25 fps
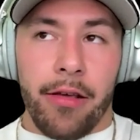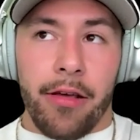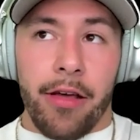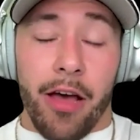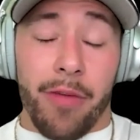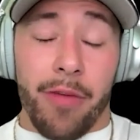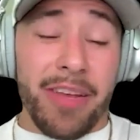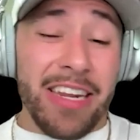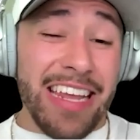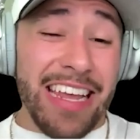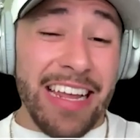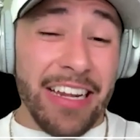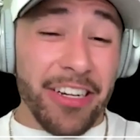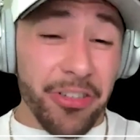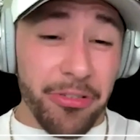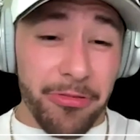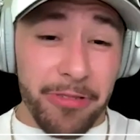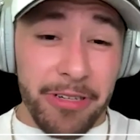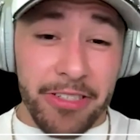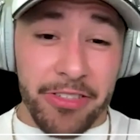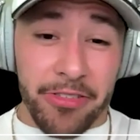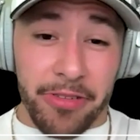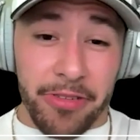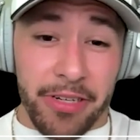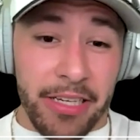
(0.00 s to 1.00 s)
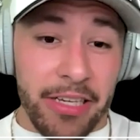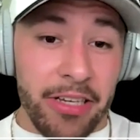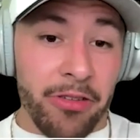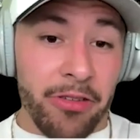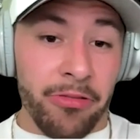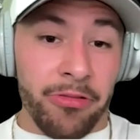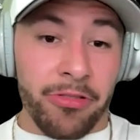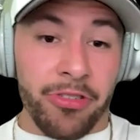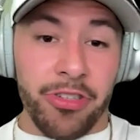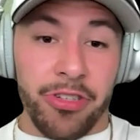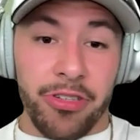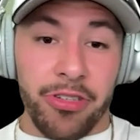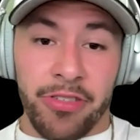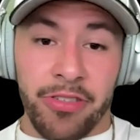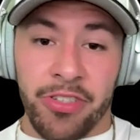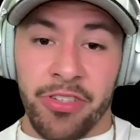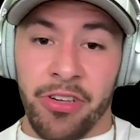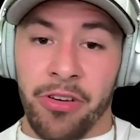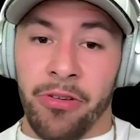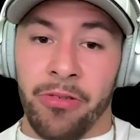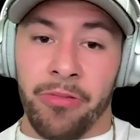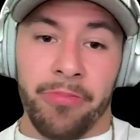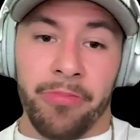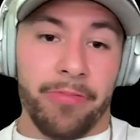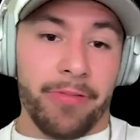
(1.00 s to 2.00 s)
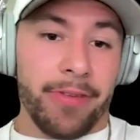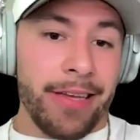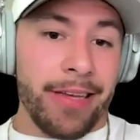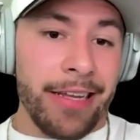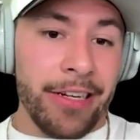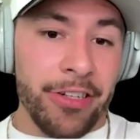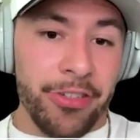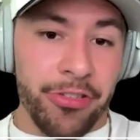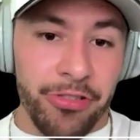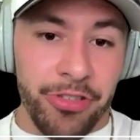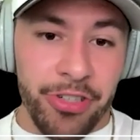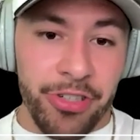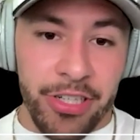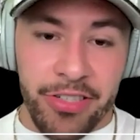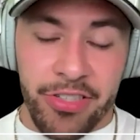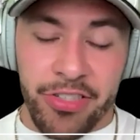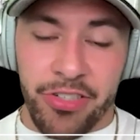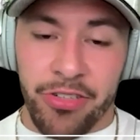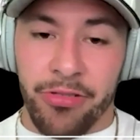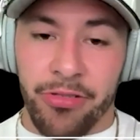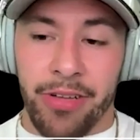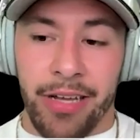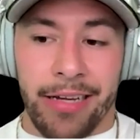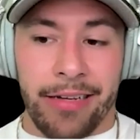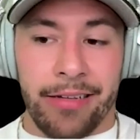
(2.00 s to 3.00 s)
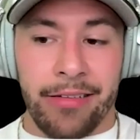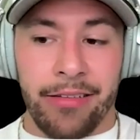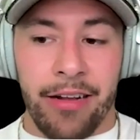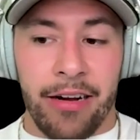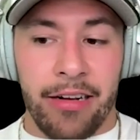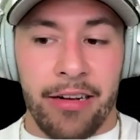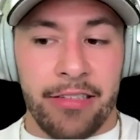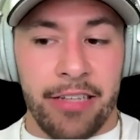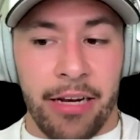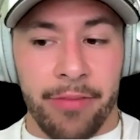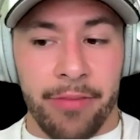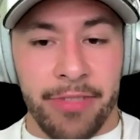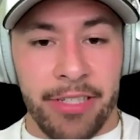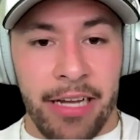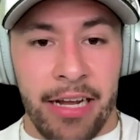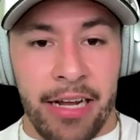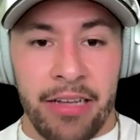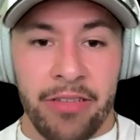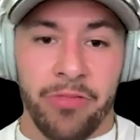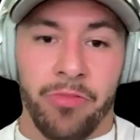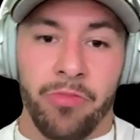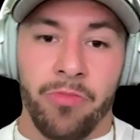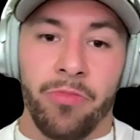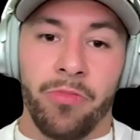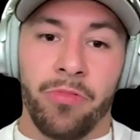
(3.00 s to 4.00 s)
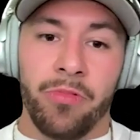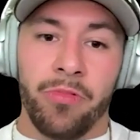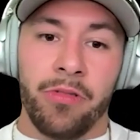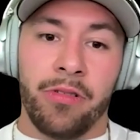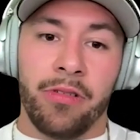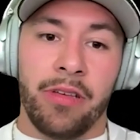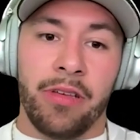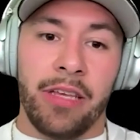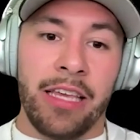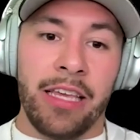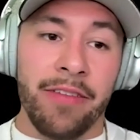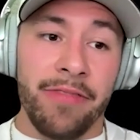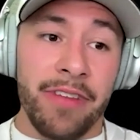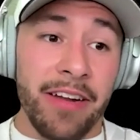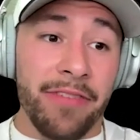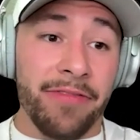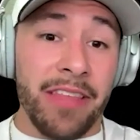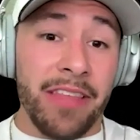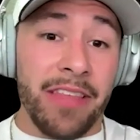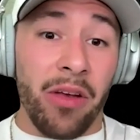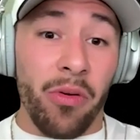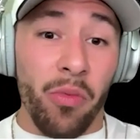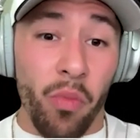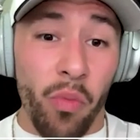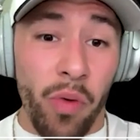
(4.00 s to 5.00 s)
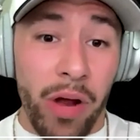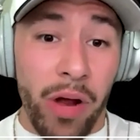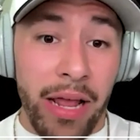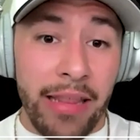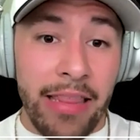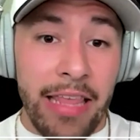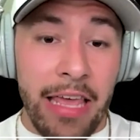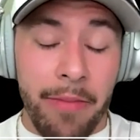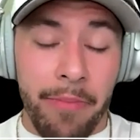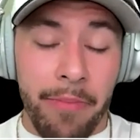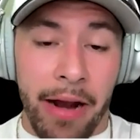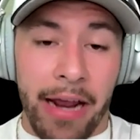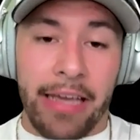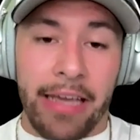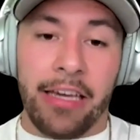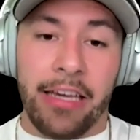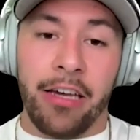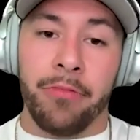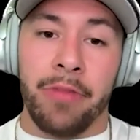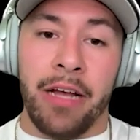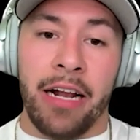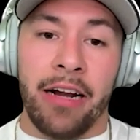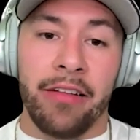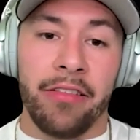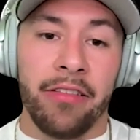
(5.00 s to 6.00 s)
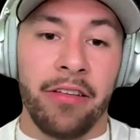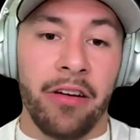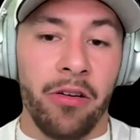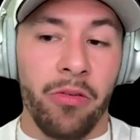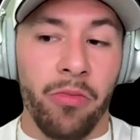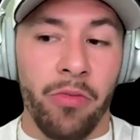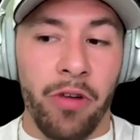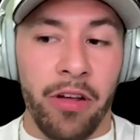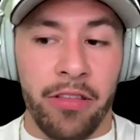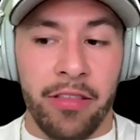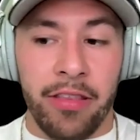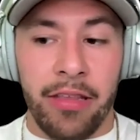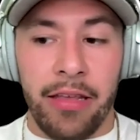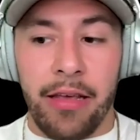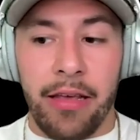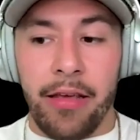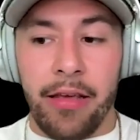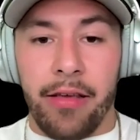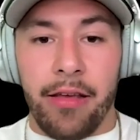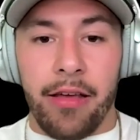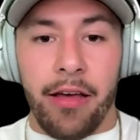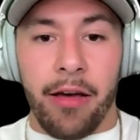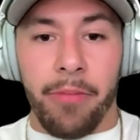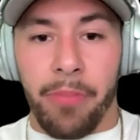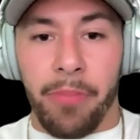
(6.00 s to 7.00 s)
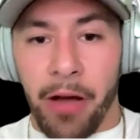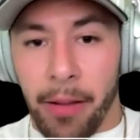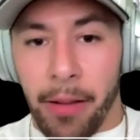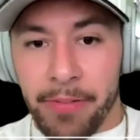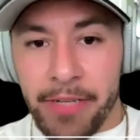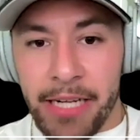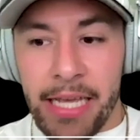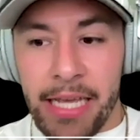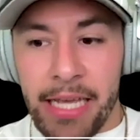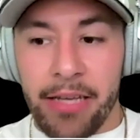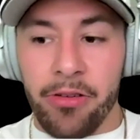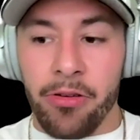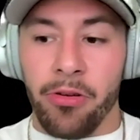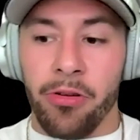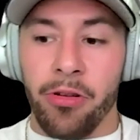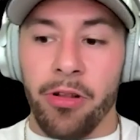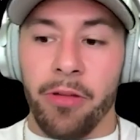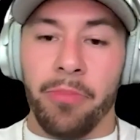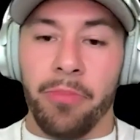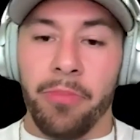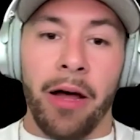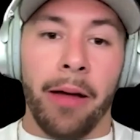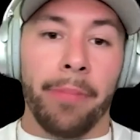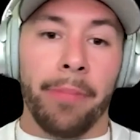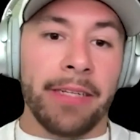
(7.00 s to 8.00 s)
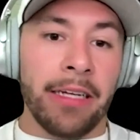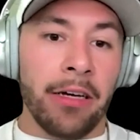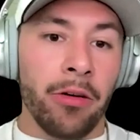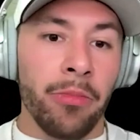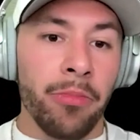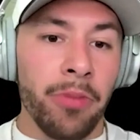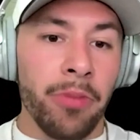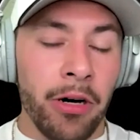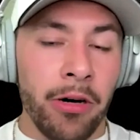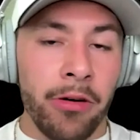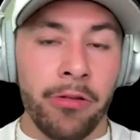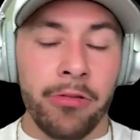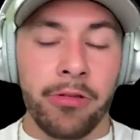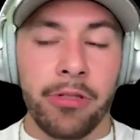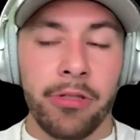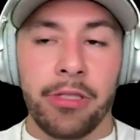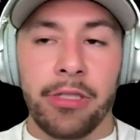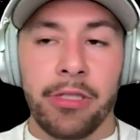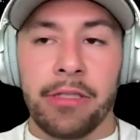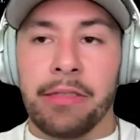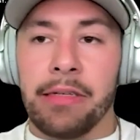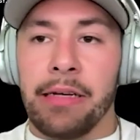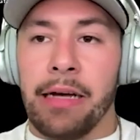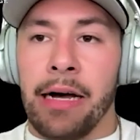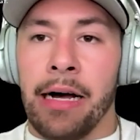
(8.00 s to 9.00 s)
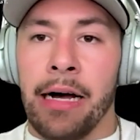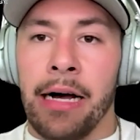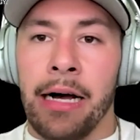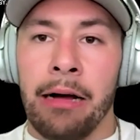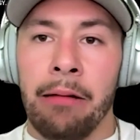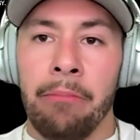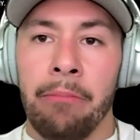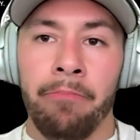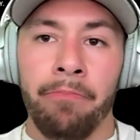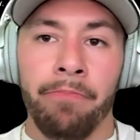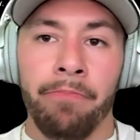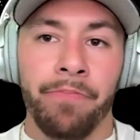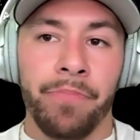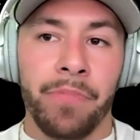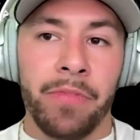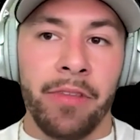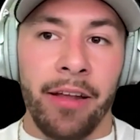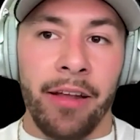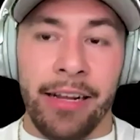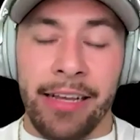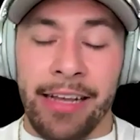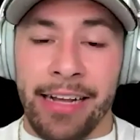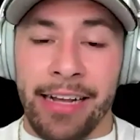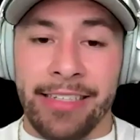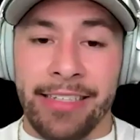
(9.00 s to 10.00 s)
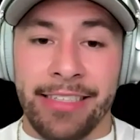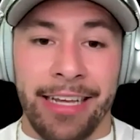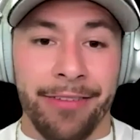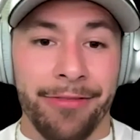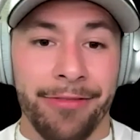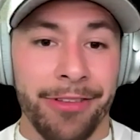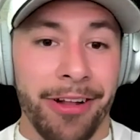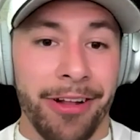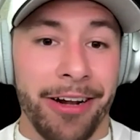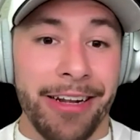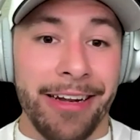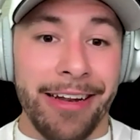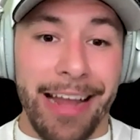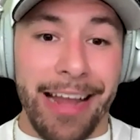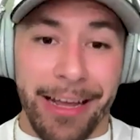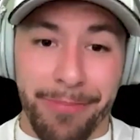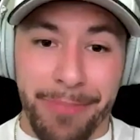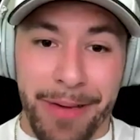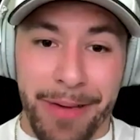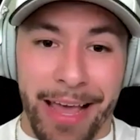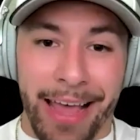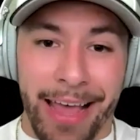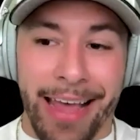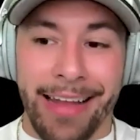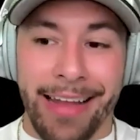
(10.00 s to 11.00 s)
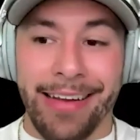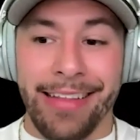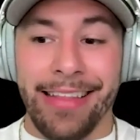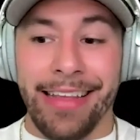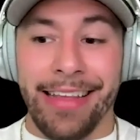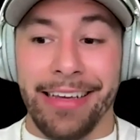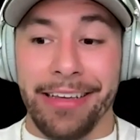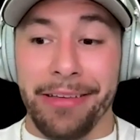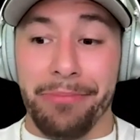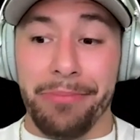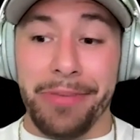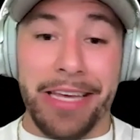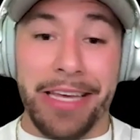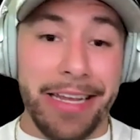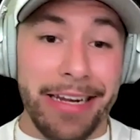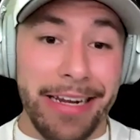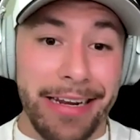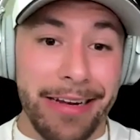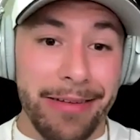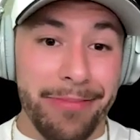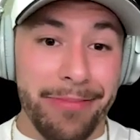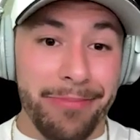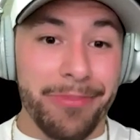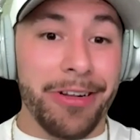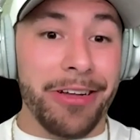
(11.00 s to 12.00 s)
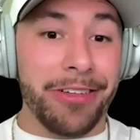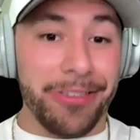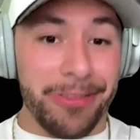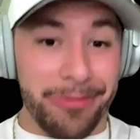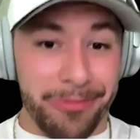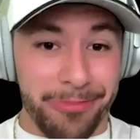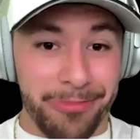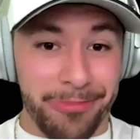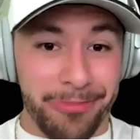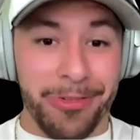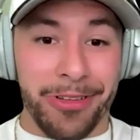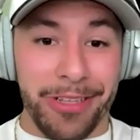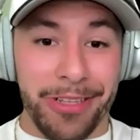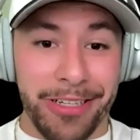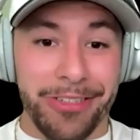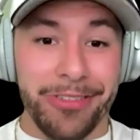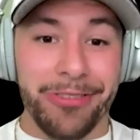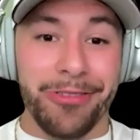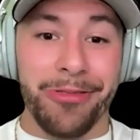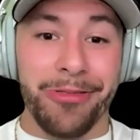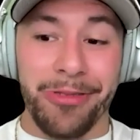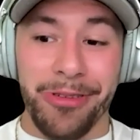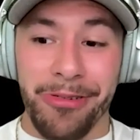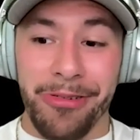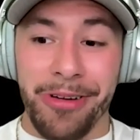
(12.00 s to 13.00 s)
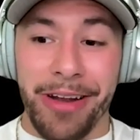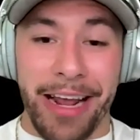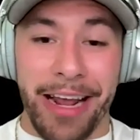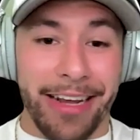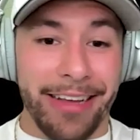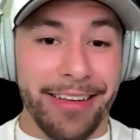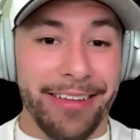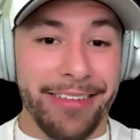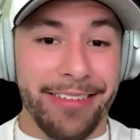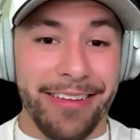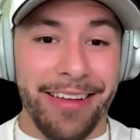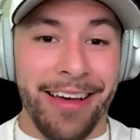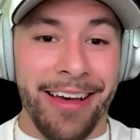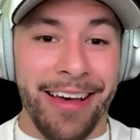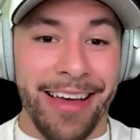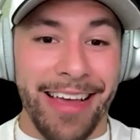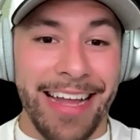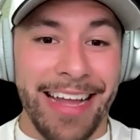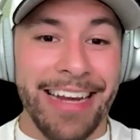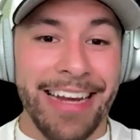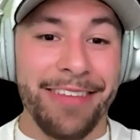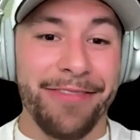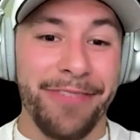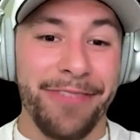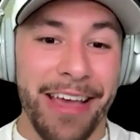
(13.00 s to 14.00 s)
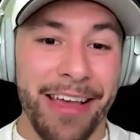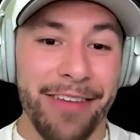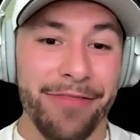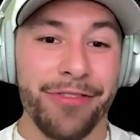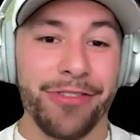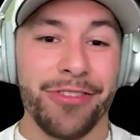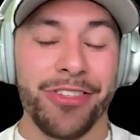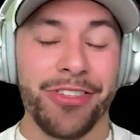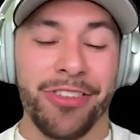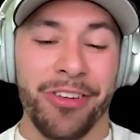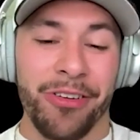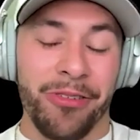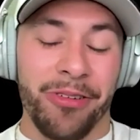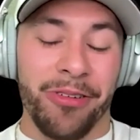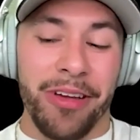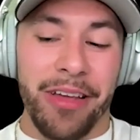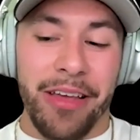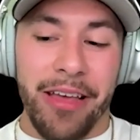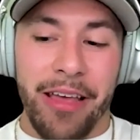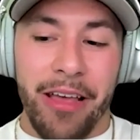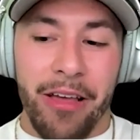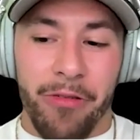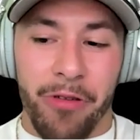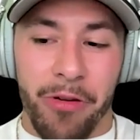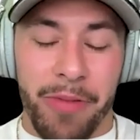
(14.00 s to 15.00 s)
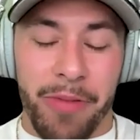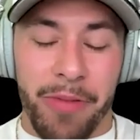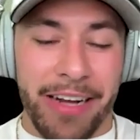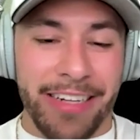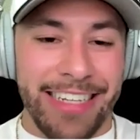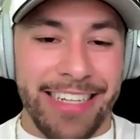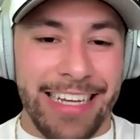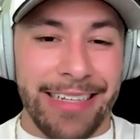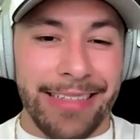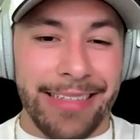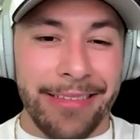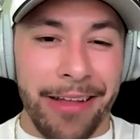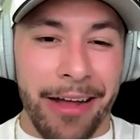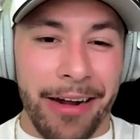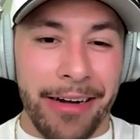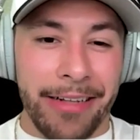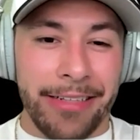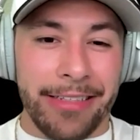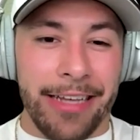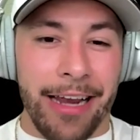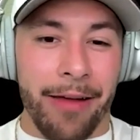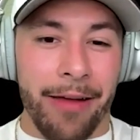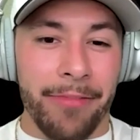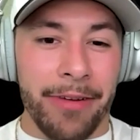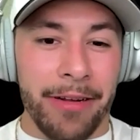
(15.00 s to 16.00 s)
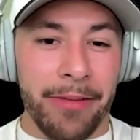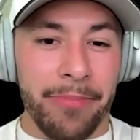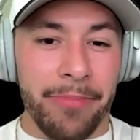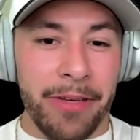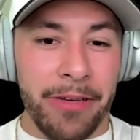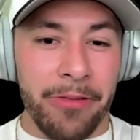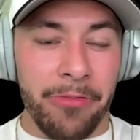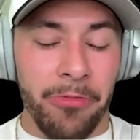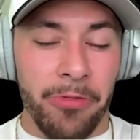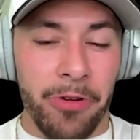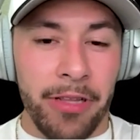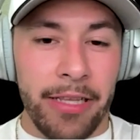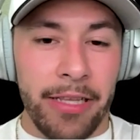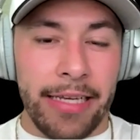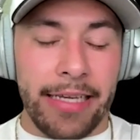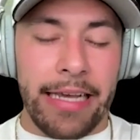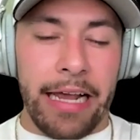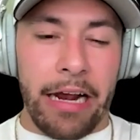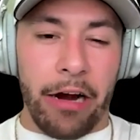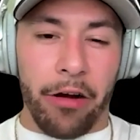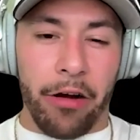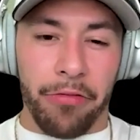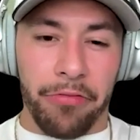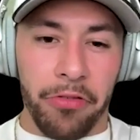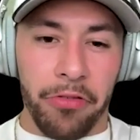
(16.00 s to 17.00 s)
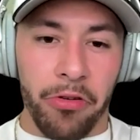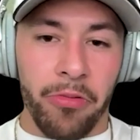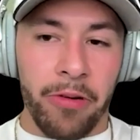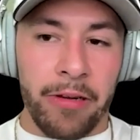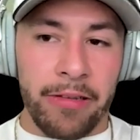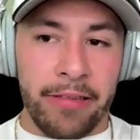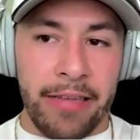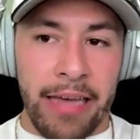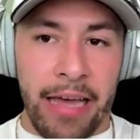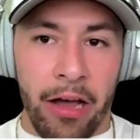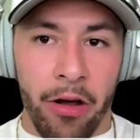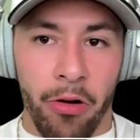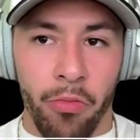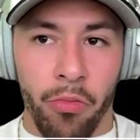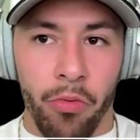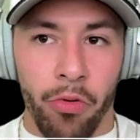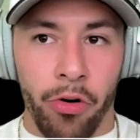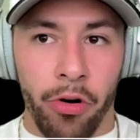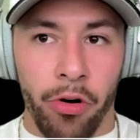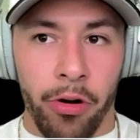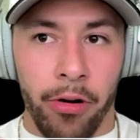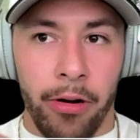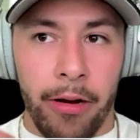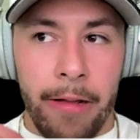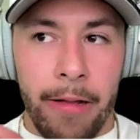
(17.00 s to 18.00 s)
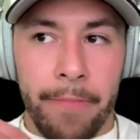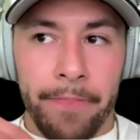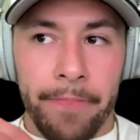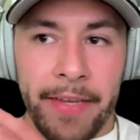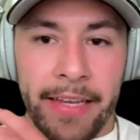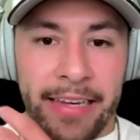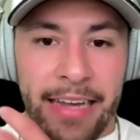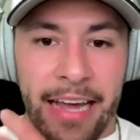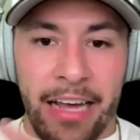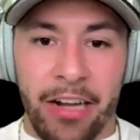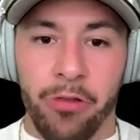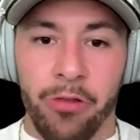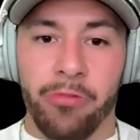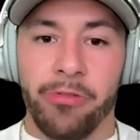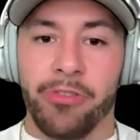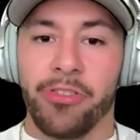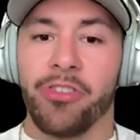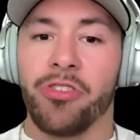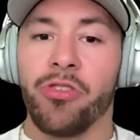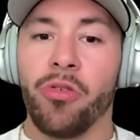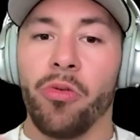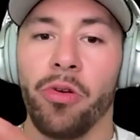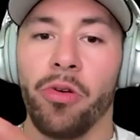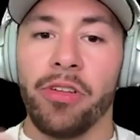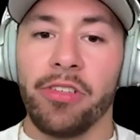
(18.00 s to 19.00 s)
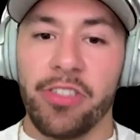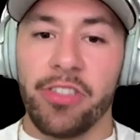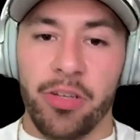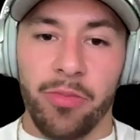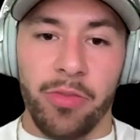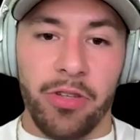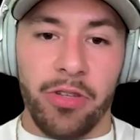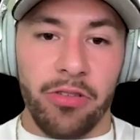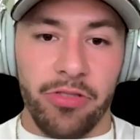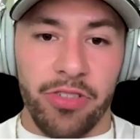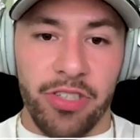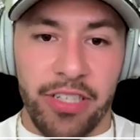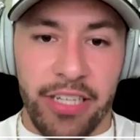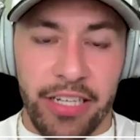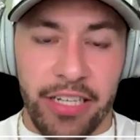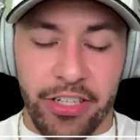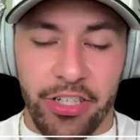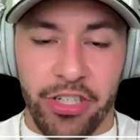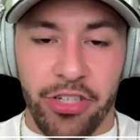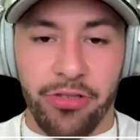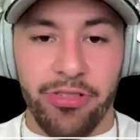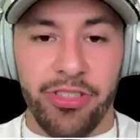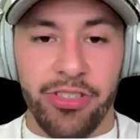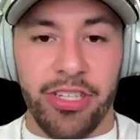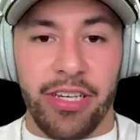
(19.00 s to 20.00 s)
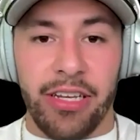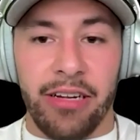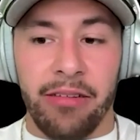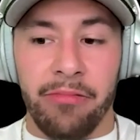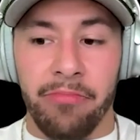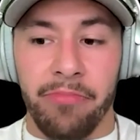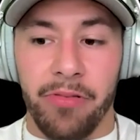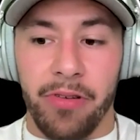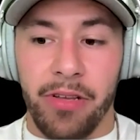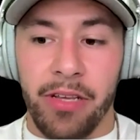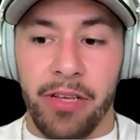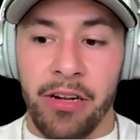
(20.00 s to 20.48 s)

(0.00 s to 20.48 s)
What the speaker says: I mean, injuries are huge. So in jujitsu, like a lot of times guys, even if they win, they might come out of there with a popped ankle, a popped elbow. A lot of guys have a lot of neck pain, and then competing doesn't really do your neck any favors. So we might take a lot of time to be really careful with how we're kind of restoring some of those tissues. And,